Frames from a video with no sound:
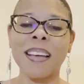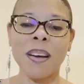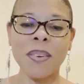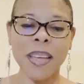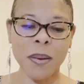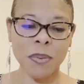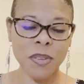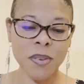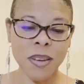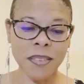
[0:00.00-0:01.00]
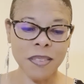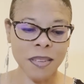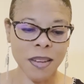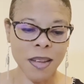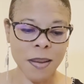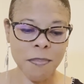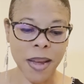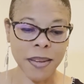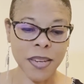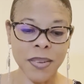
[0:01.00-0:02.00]
Okay, I will see you guys
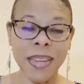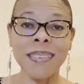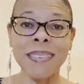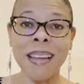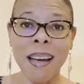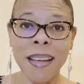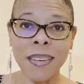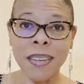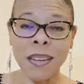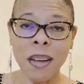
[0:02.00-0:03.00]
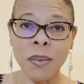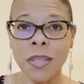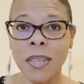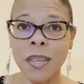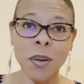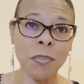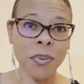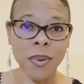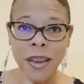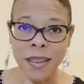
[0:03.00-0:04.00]
back here at 9 o'clock. We're gonna get our
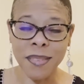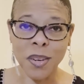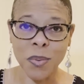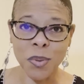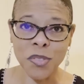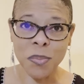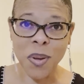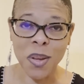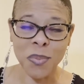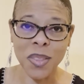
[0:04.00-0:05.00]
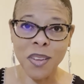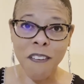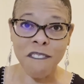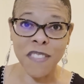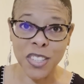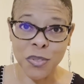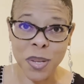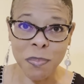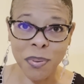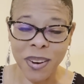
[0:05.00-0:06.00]
praise and our worship on with our Victory
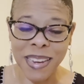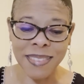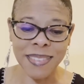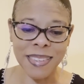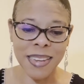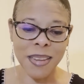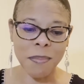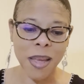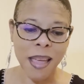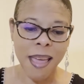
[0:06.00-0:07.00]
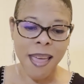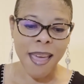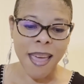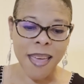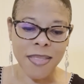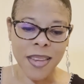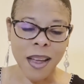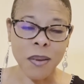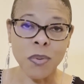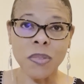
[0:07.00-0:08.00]
Praise Team. And then
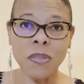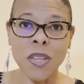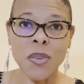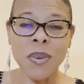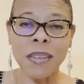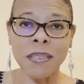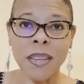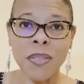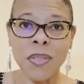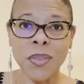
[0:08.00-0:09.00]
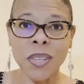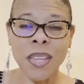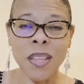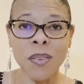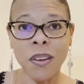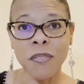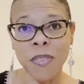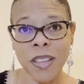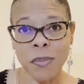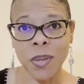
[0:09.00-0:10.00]
I will see you at 10:30 either on
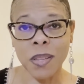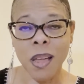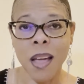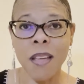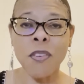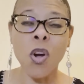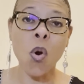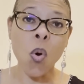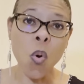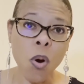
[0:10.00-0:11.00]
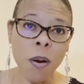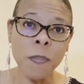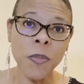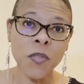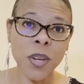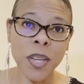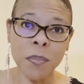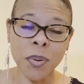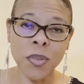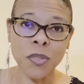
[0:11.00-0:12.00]
Facebook Live or for
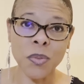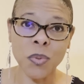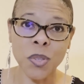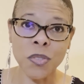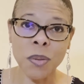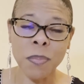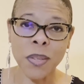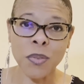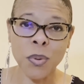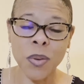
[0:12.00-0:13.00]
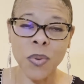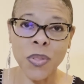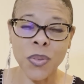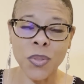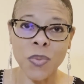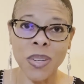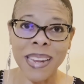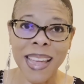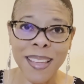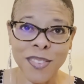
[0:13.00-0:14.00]
in-person worship at 2131
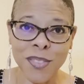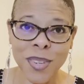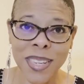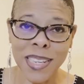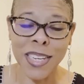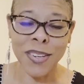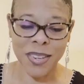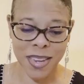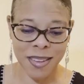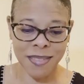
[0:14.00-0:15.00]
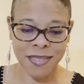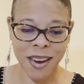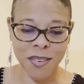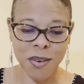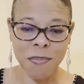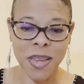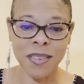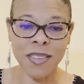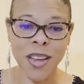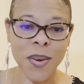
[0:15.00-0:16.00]
8th Street here in
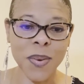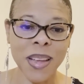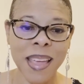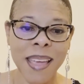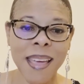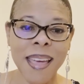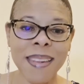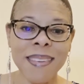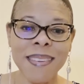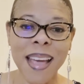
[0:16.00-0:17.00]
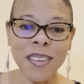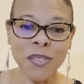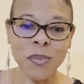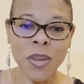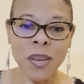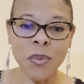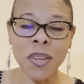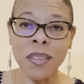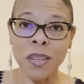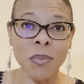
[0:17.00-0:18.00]
Sacramento. And next week, we
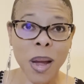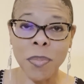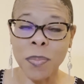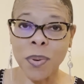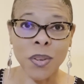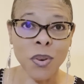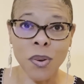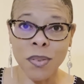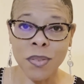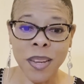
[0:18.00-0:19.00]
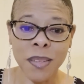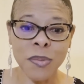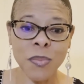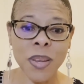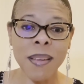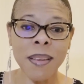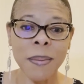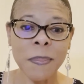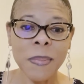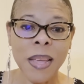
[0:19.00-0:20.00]
are gonna wrap up our quarter next week,
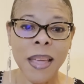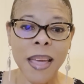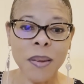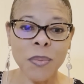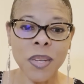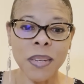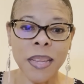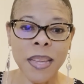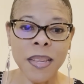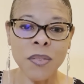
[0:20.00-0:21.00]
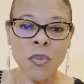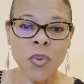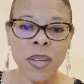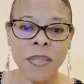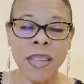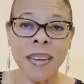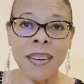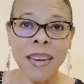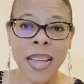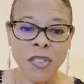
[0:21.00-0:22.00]
and we're gonna end with the
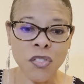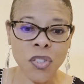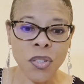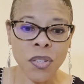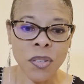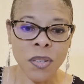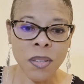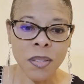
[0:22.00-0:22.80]
nature.